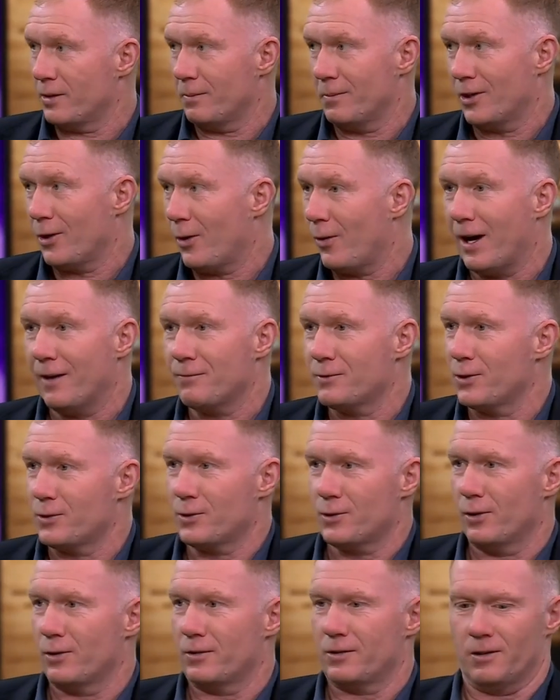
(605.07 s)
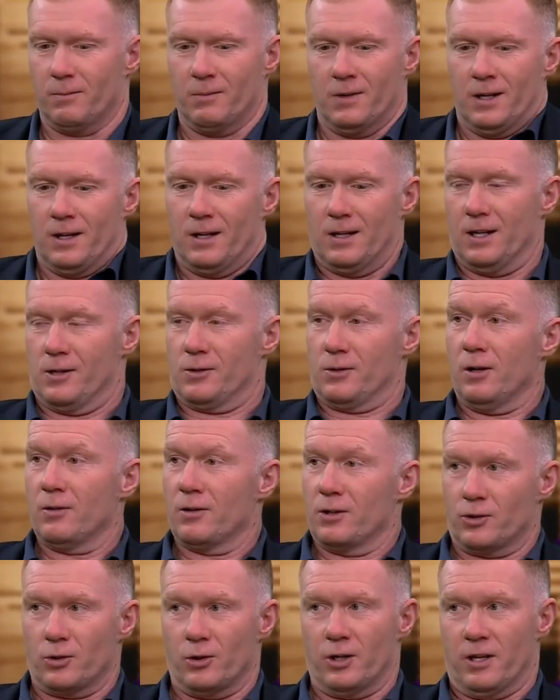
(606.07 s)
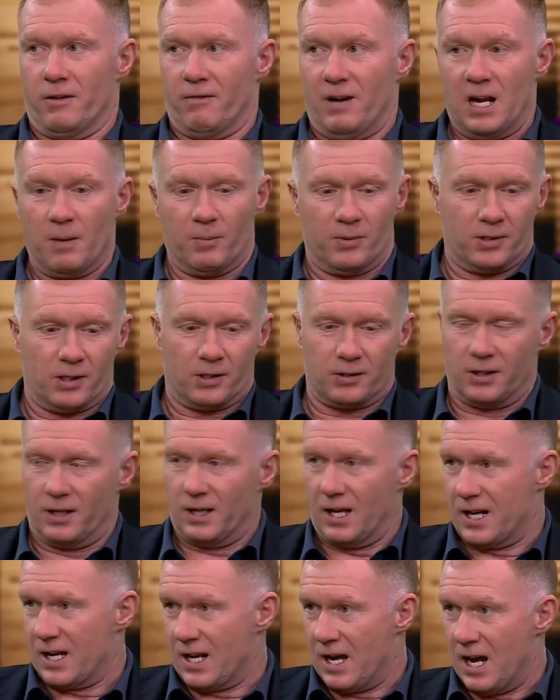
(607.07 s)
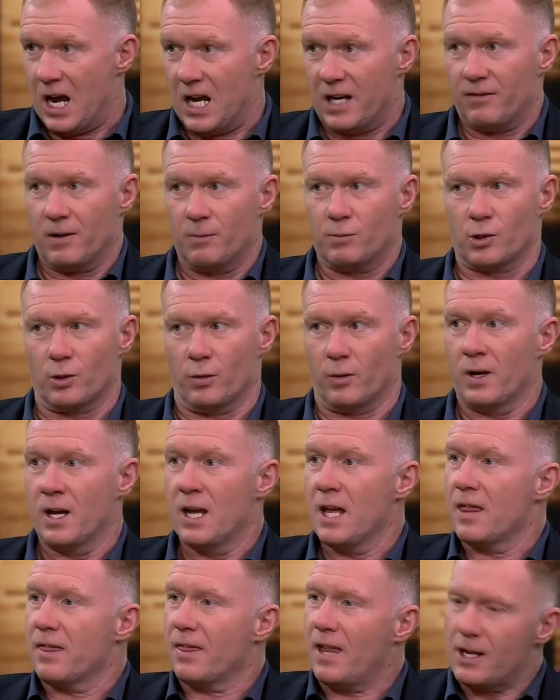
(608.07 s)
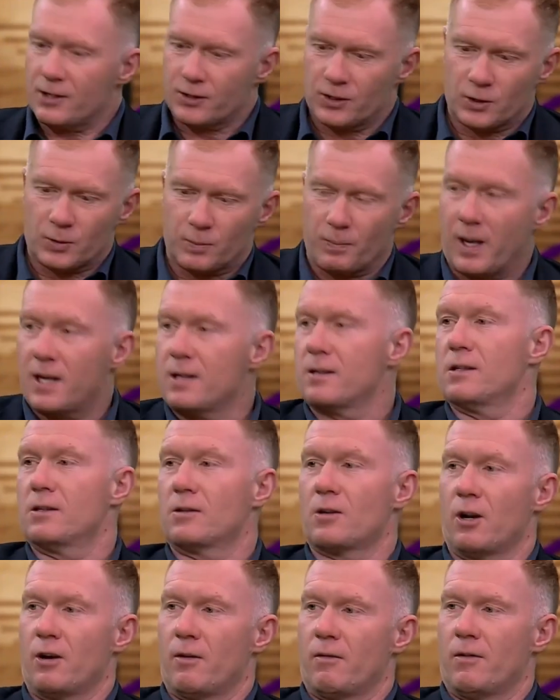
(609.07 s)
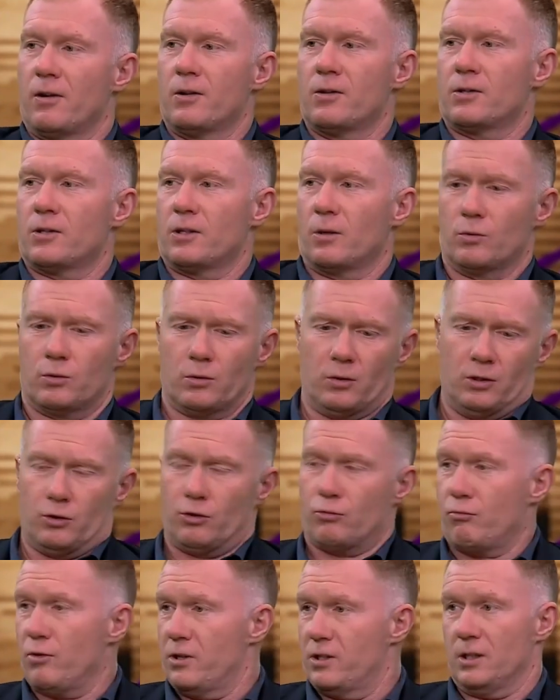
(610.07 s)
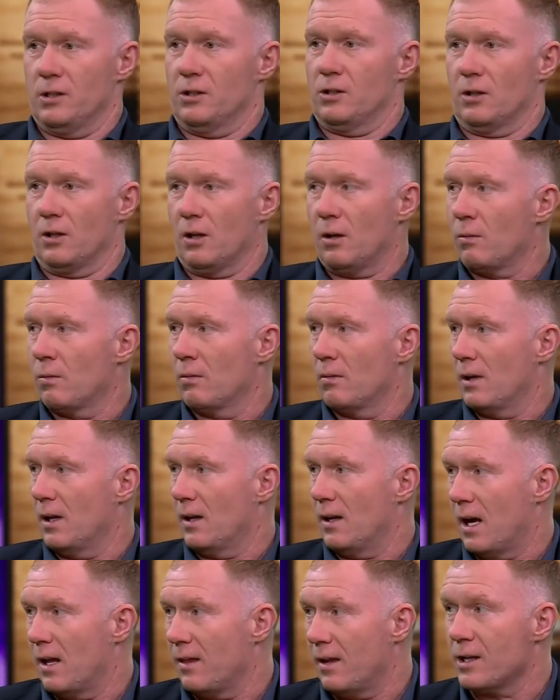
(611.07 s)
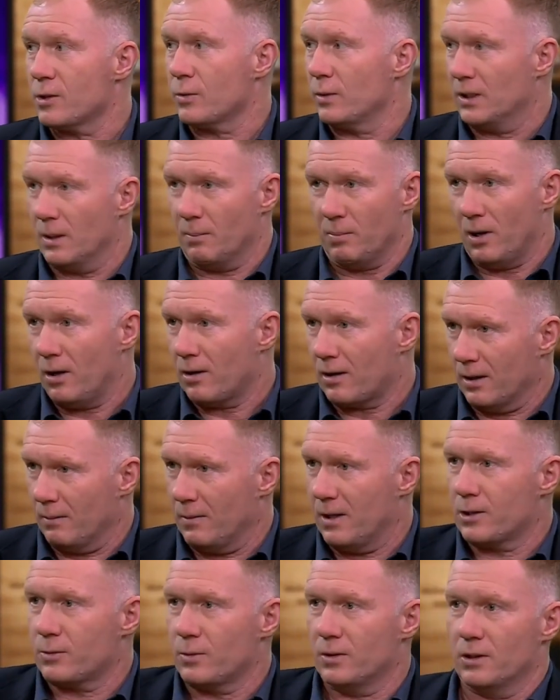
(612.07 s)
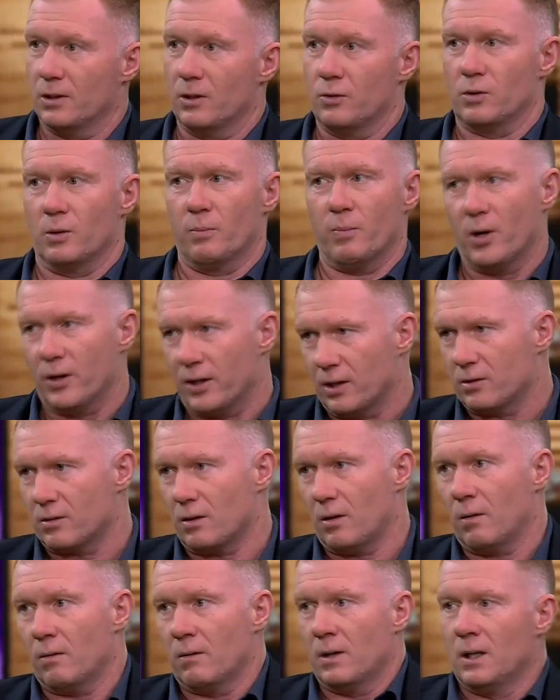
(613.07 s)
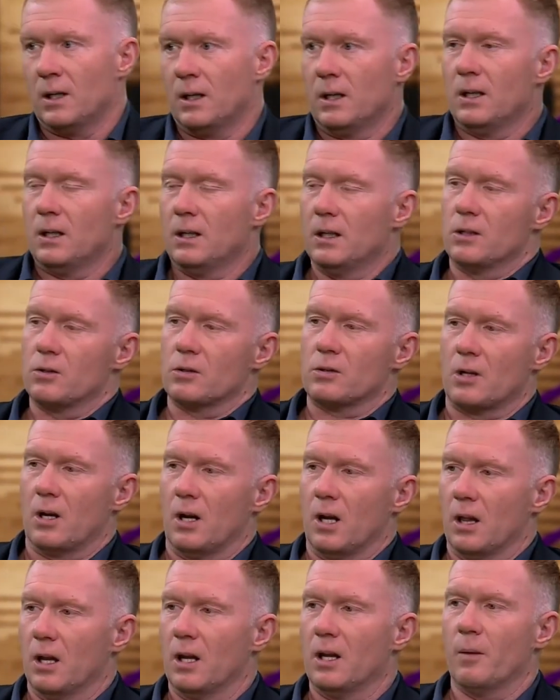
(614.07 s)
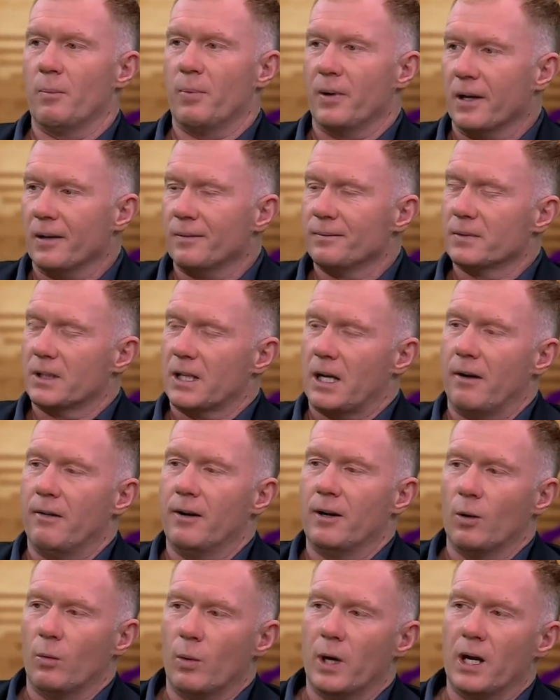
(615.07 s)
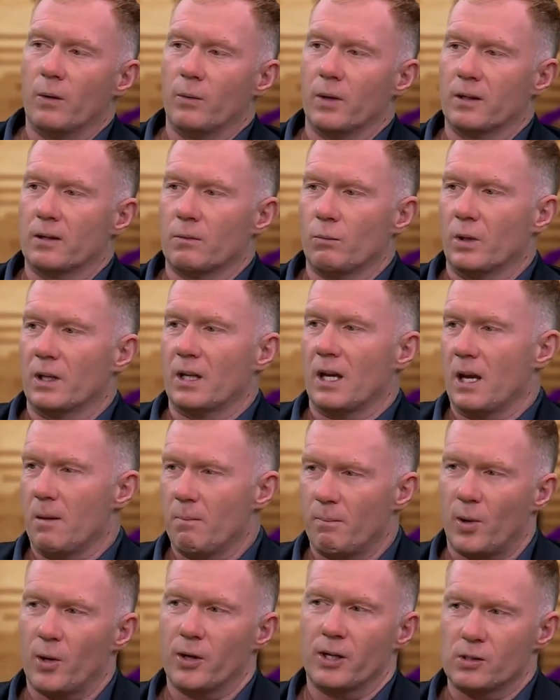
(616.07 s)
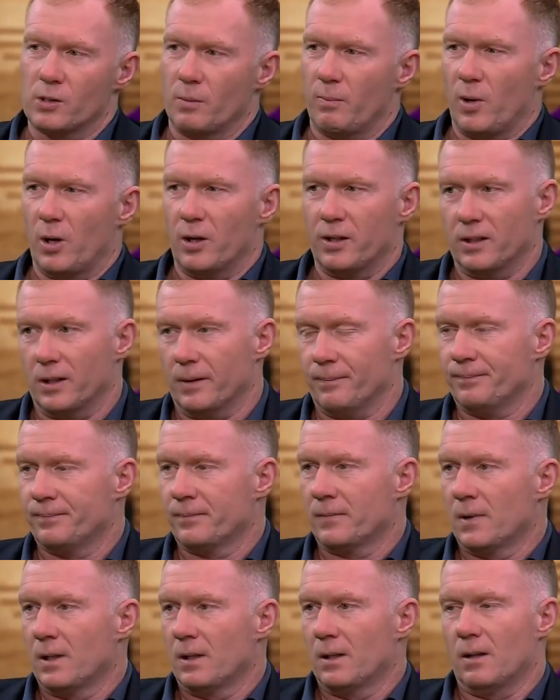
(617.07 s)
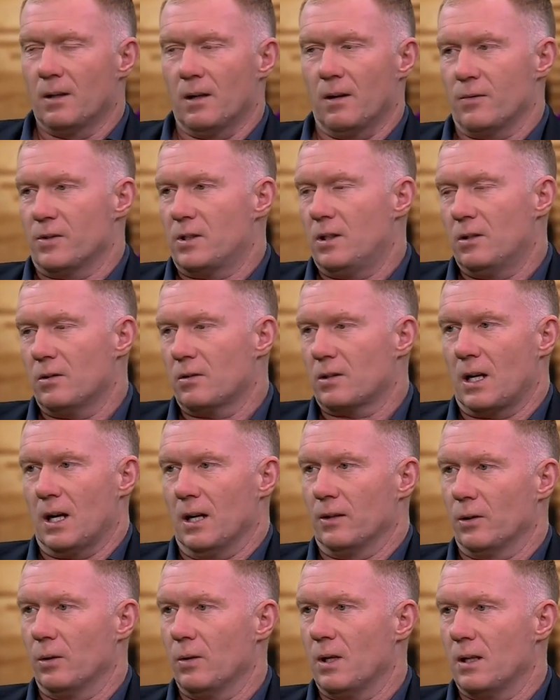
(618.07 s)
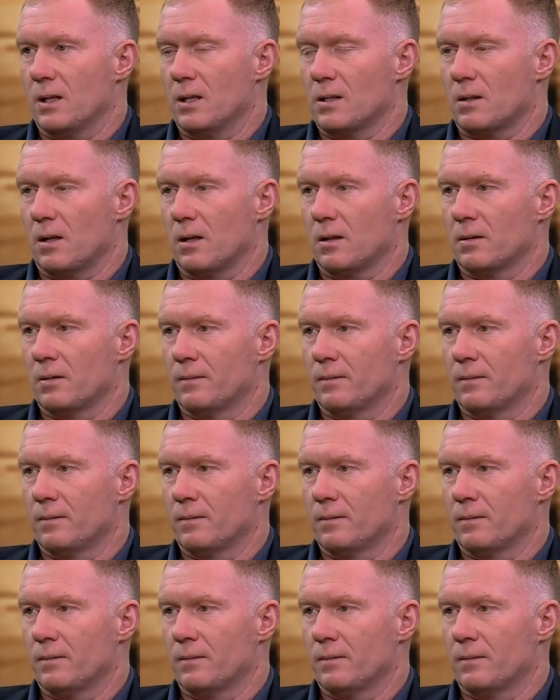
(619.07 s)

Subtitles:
him. You don't have to touch him as long as you're in the right position, a yard of him. So that's the space he's got to run into. So he just runs into you. And that's when you block him. That's when you use your body. So you just got a little bit carried away with getting body to body. And obviously, you just can't do that these days.